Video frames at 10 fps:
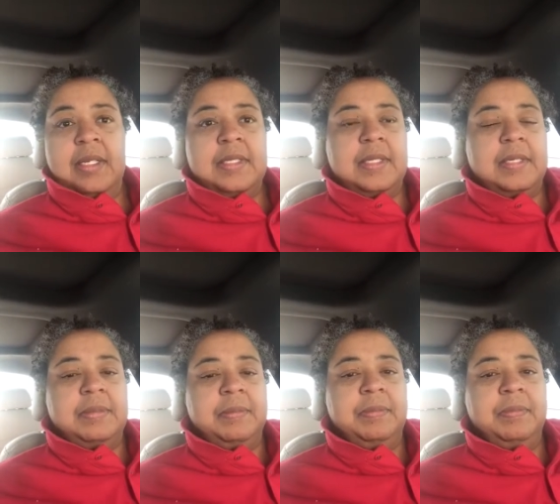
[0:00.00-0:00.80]

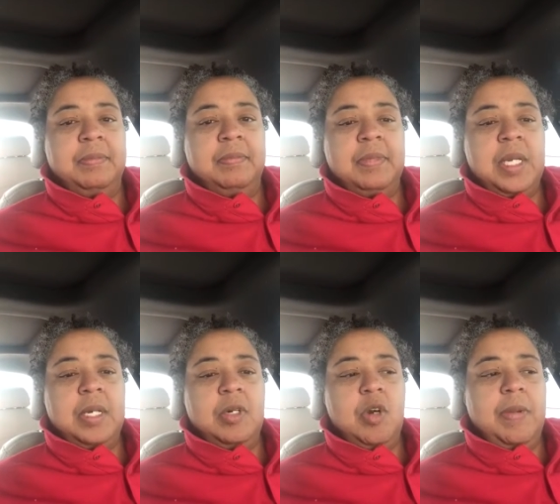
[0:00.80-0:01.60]
So,
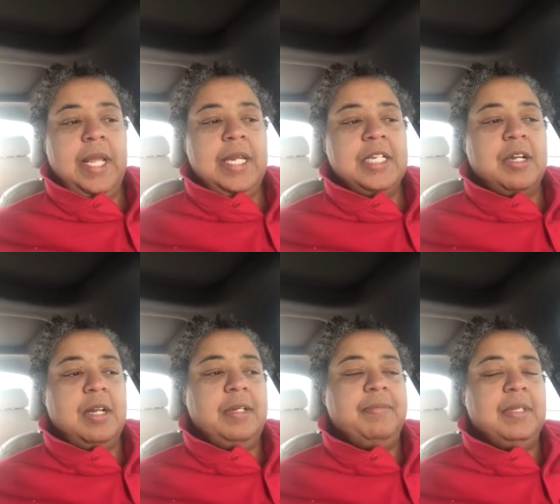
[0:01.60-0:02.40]
Uberday,
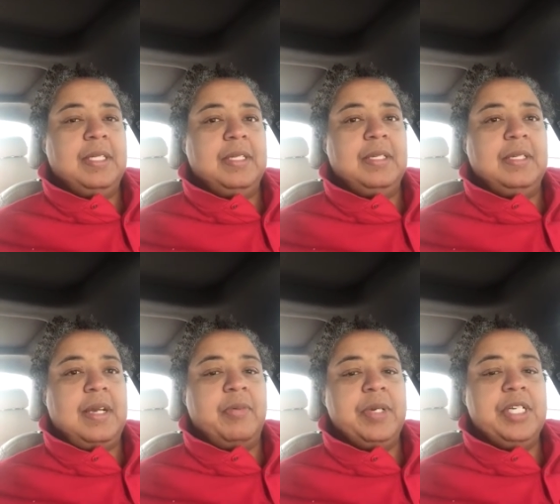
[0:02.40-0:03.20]
Charlotte,
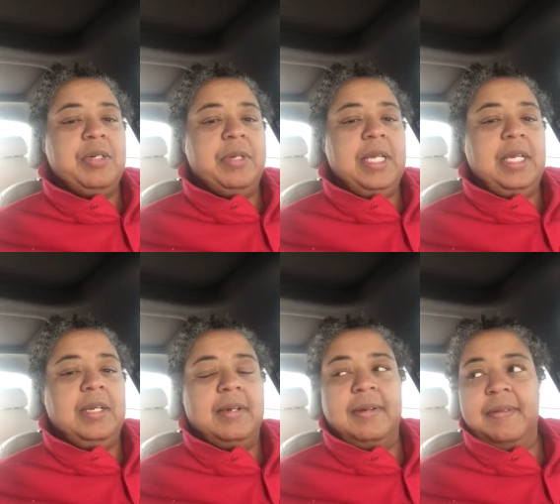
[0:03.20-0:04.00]
I wish you were
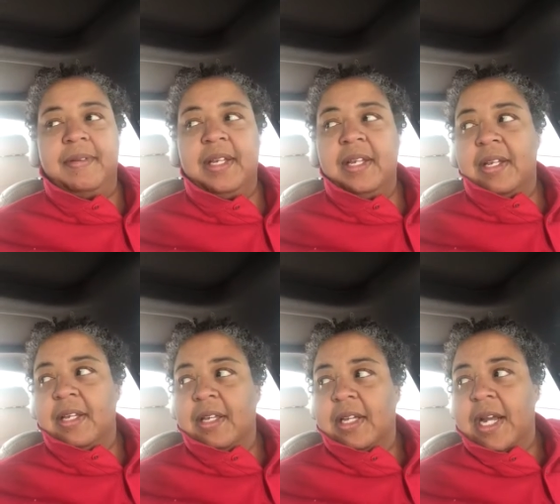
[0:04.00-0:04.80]
here.
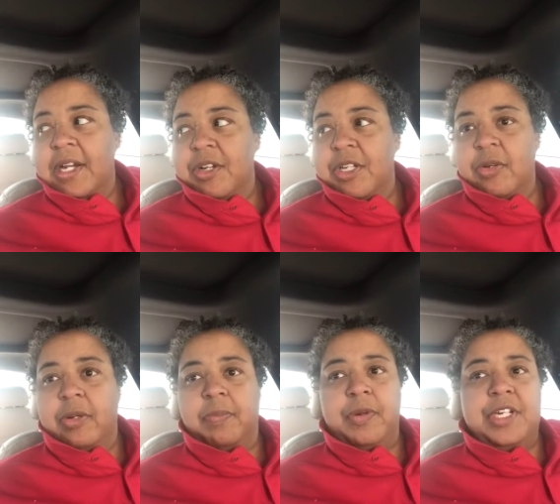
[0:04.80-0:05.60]
I know you
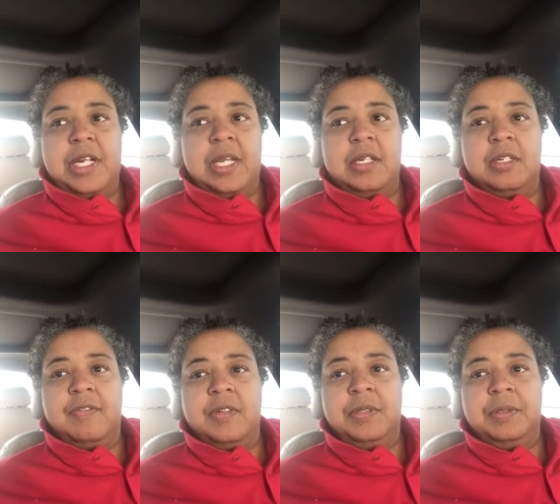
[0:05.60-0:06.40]
appreciate
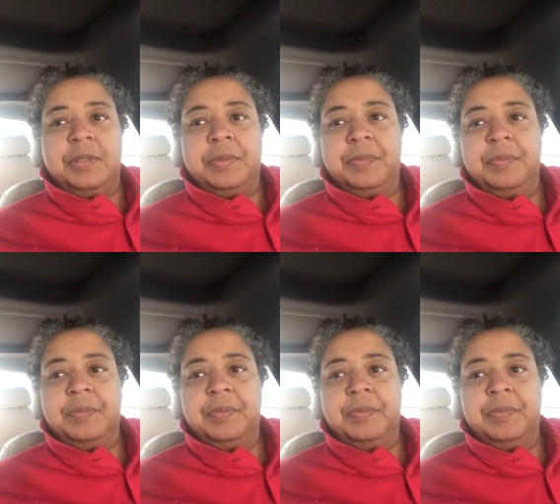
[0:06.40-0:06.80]
good food.